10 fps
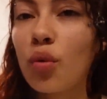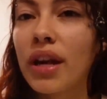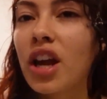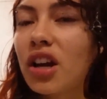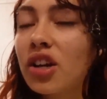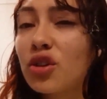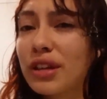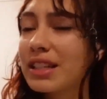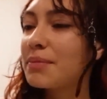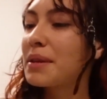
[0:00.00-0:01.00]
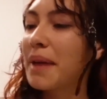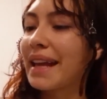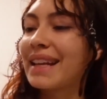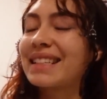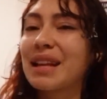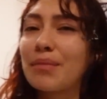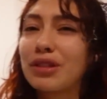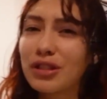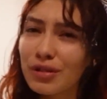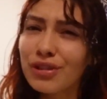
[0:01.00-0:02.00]
We are going to be making some
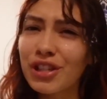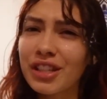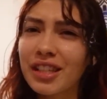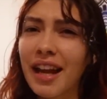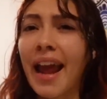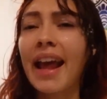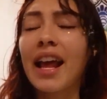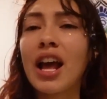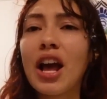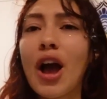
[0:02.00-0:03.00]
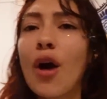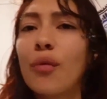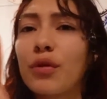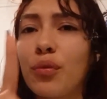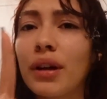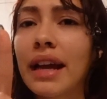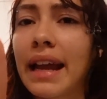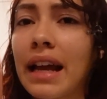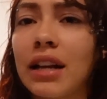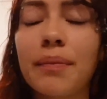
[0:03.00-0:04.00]
sushi today with one
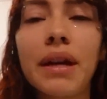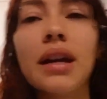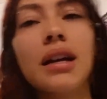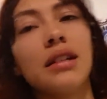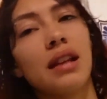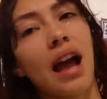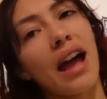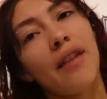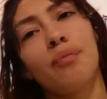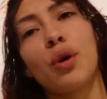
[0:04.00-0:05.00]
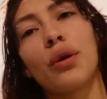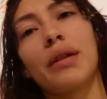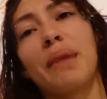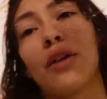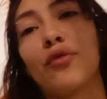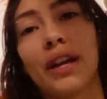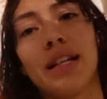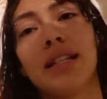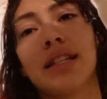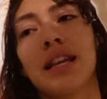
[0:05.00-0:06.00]
hand because I have broken my
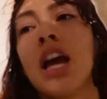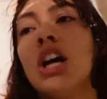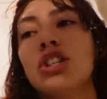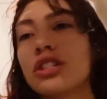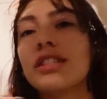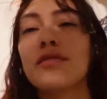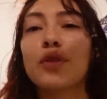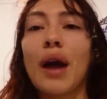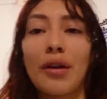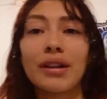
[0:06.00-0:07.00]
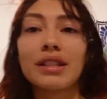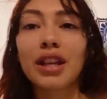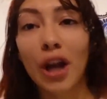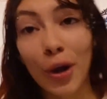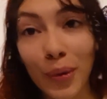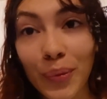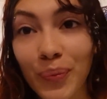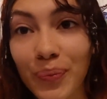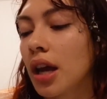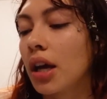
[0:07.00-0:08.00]
wrist just a few hours ago.
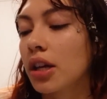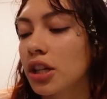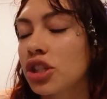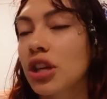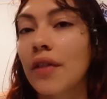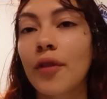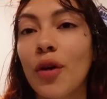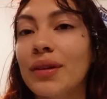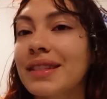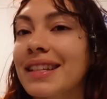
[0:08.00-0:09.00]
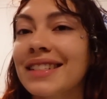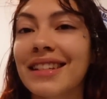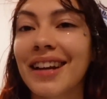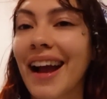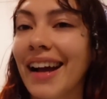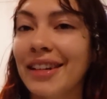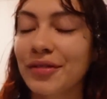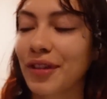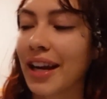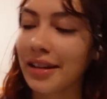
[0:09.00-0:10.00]
A good chef always needs their hat,
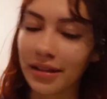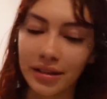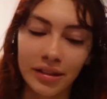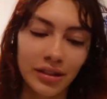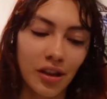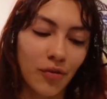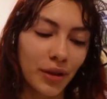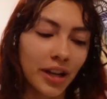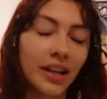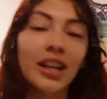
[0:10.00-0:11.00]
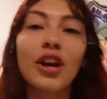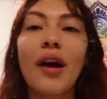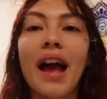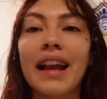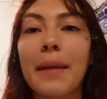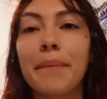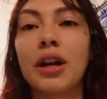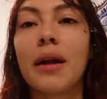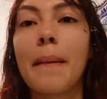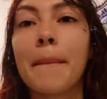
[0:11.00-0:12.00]
right? So we're gonna go ahead and put
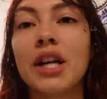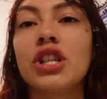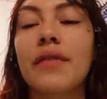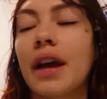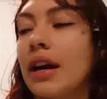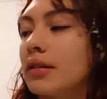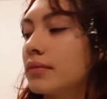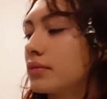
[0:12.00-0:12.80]
on my chef hat.